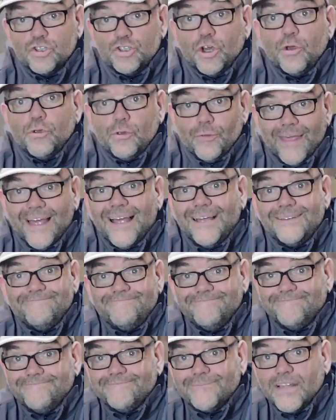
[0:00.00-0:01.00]
show you that.
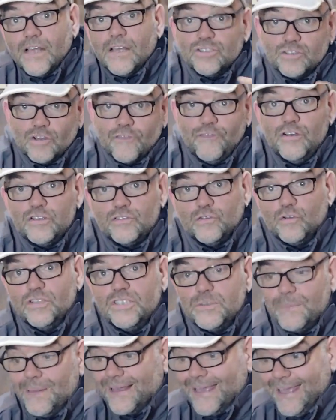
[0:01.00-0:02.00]
So first of all,
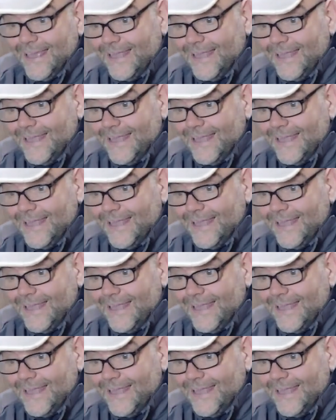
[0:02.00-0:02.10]
let's plug it